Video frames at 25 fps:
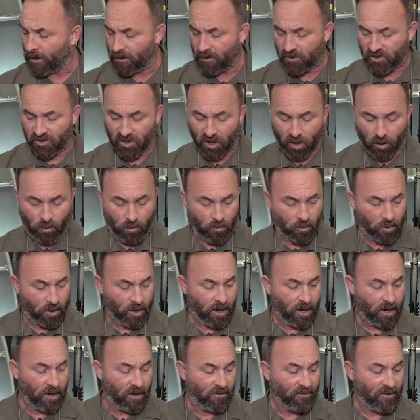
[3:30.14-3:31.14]
So
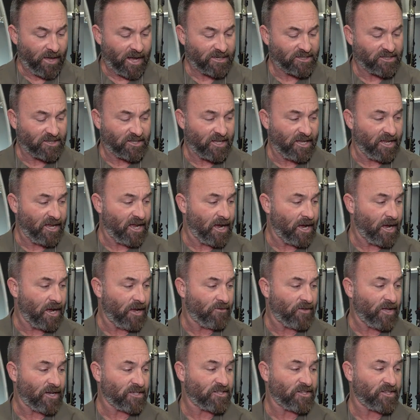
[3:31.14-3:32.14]
that's the
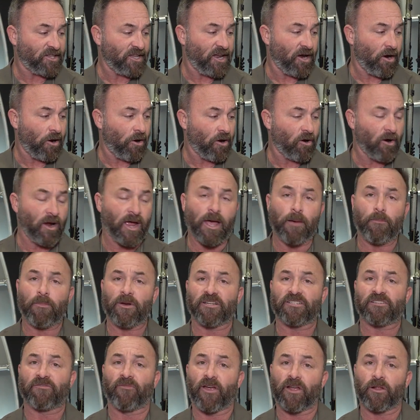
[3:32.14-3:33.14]
RM,
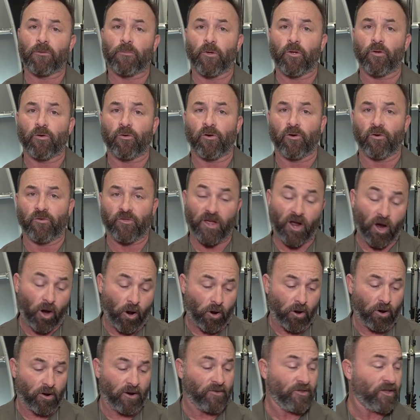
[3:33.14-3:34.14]
and it's available, or the
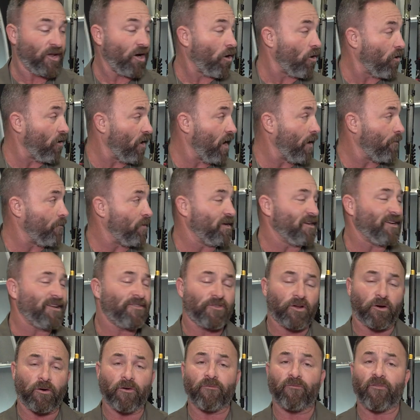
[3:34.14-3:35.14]
R and the RM,
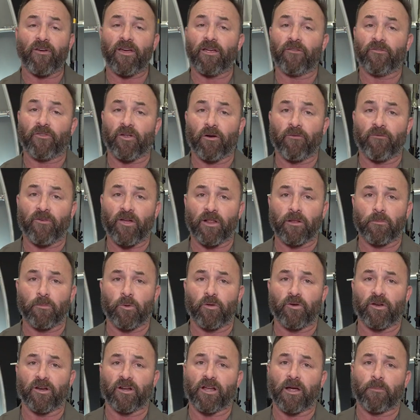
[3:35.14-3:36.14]
and they're
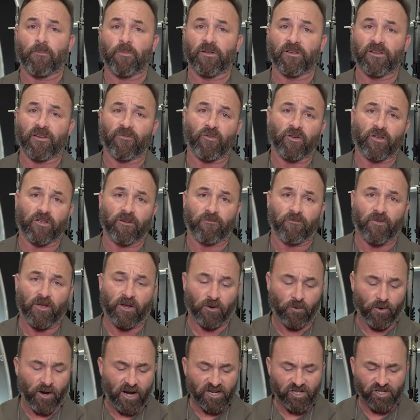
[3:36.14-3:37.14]
available in a couple of different
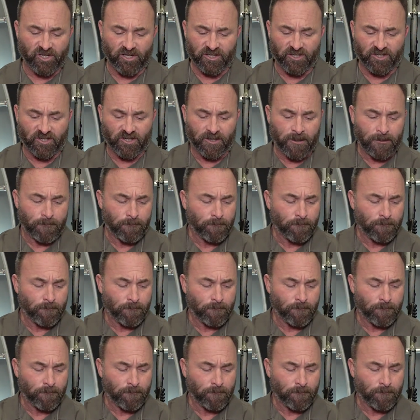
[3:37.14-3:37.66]
configurations,